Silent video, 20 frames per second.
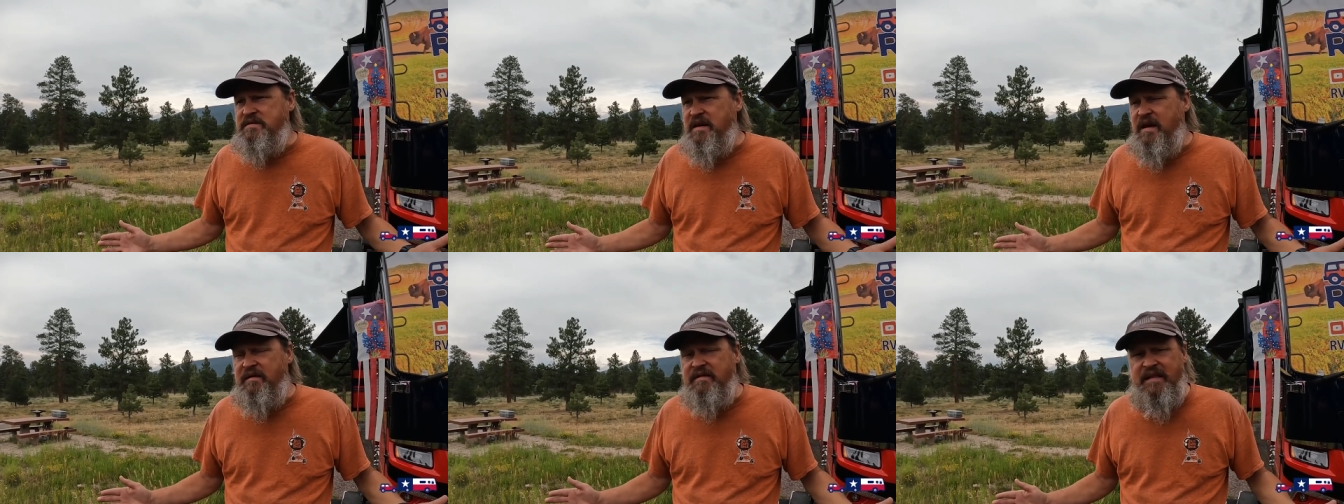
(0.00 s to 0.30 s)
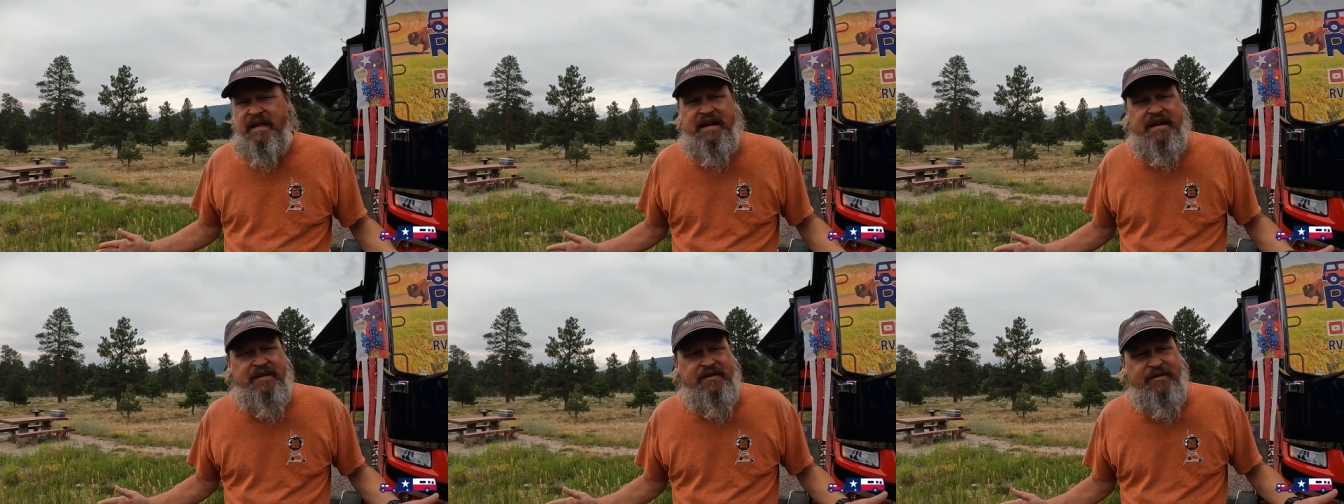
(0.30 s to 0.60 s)
I
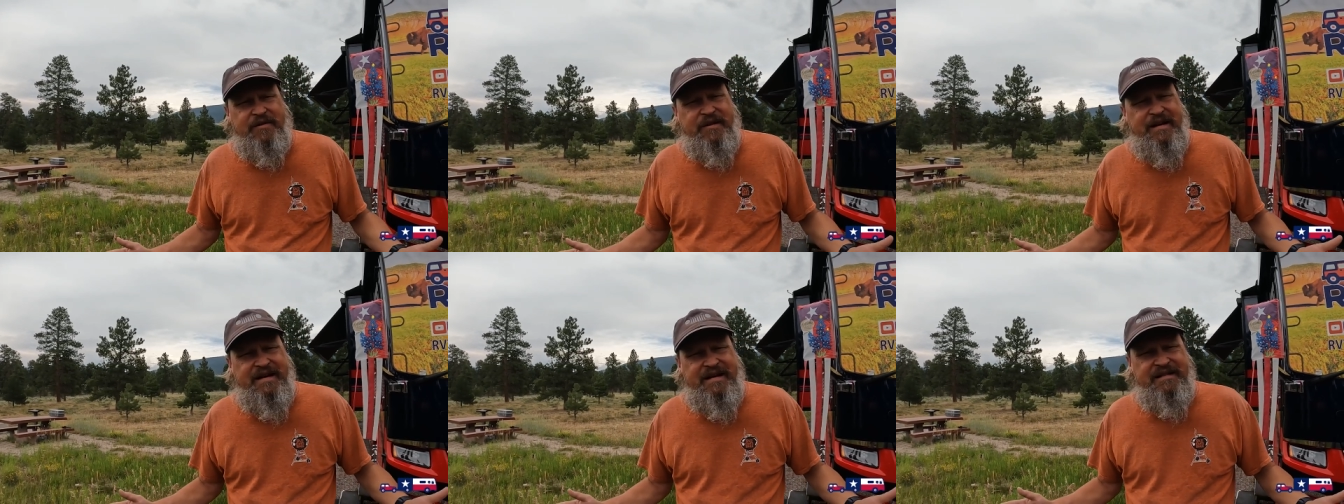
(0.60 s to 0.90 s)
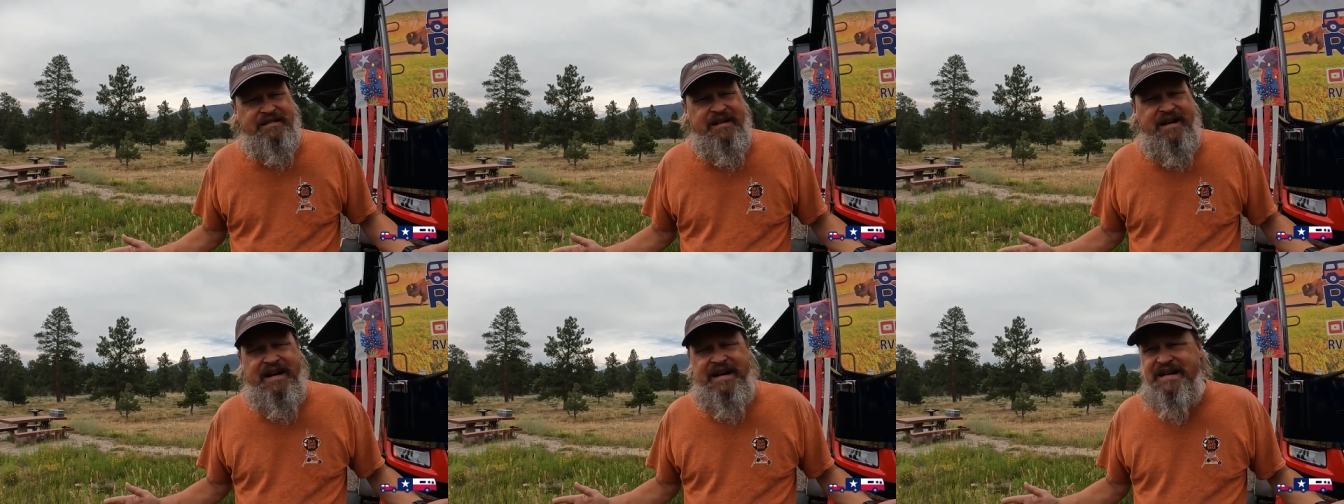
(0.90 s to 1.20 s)
think, are at
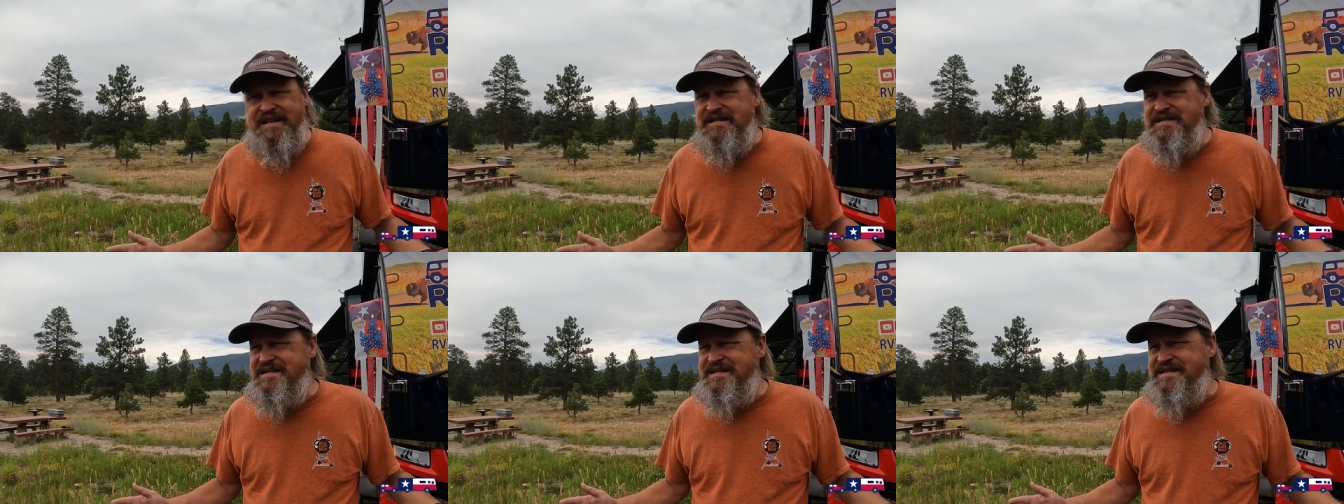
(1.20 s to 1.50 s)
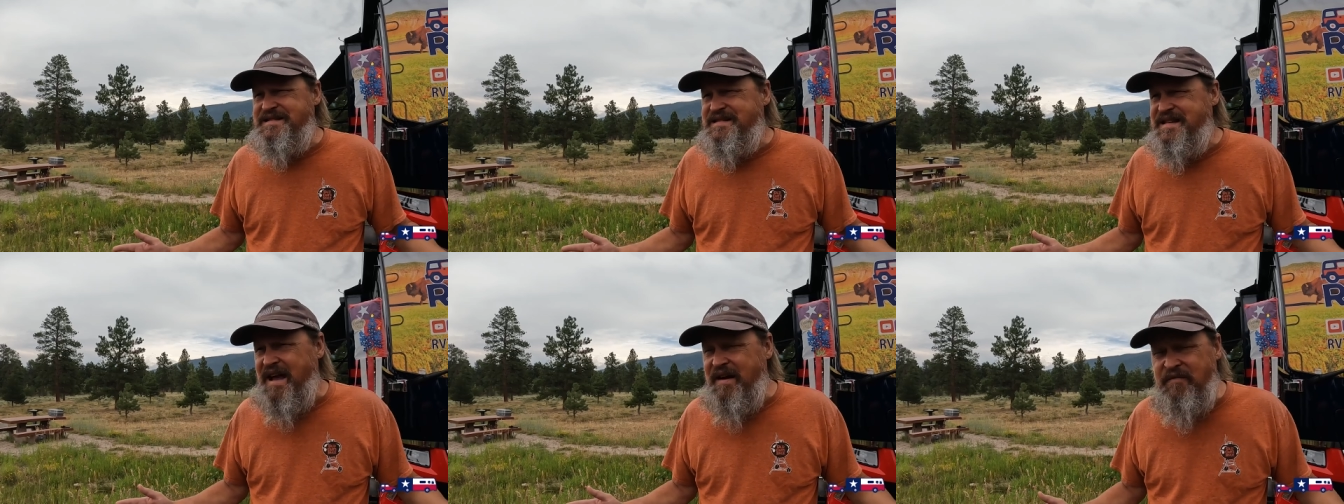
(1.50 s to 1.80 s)
like
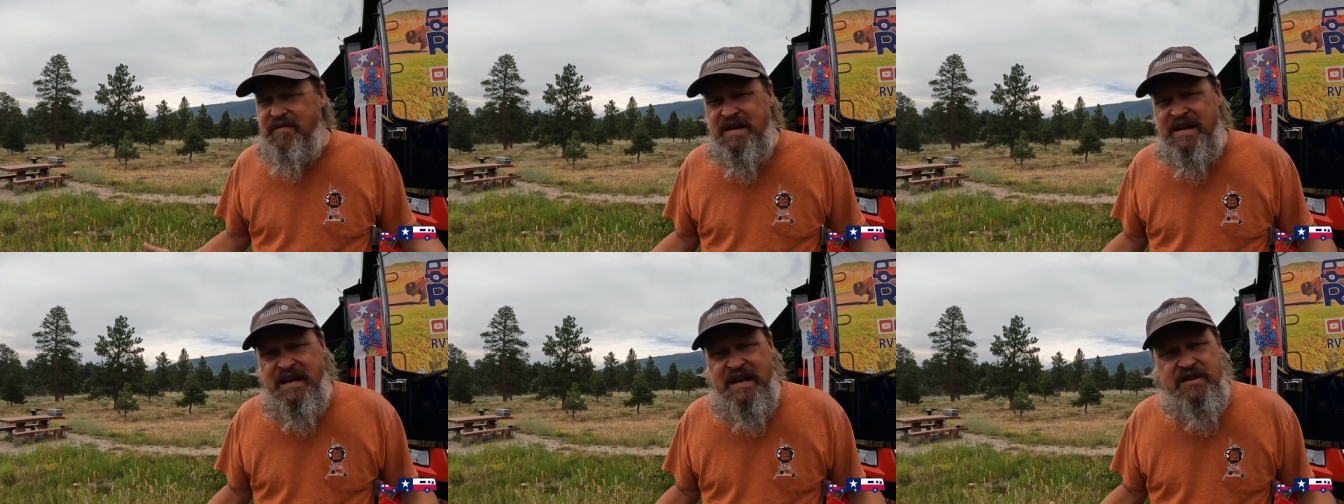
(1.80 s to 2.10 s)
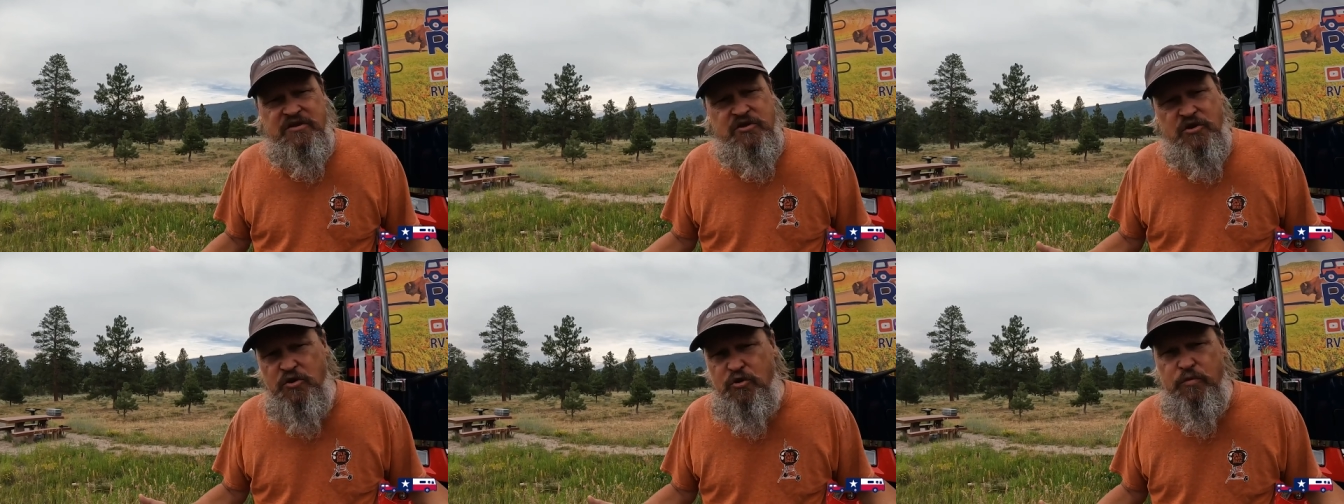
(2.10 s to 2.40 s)

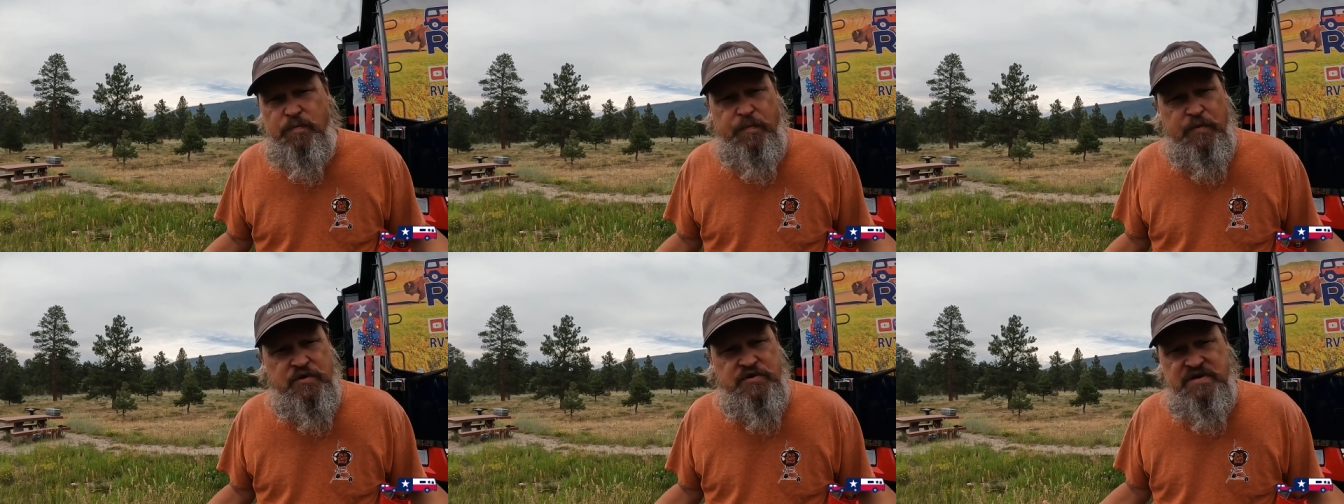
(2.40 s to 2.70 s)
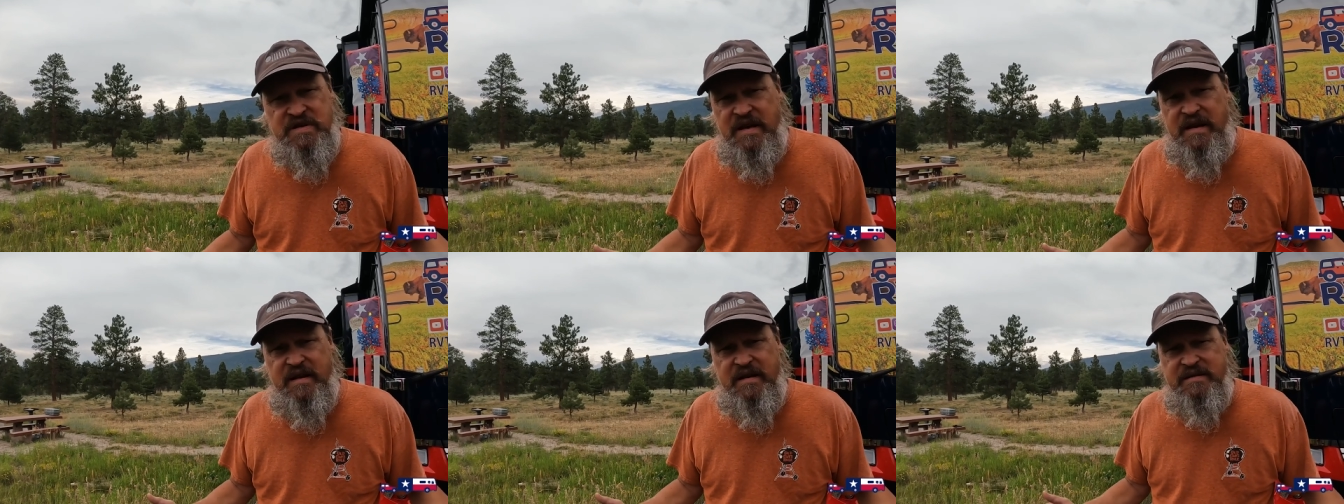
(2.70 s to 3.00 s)

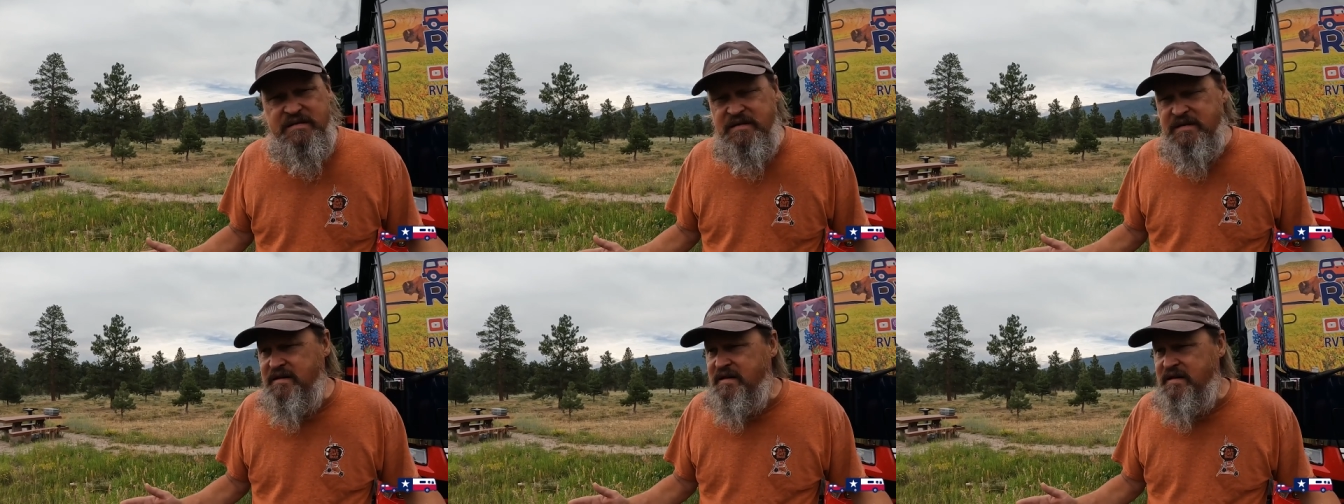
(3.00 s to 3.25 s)
72%.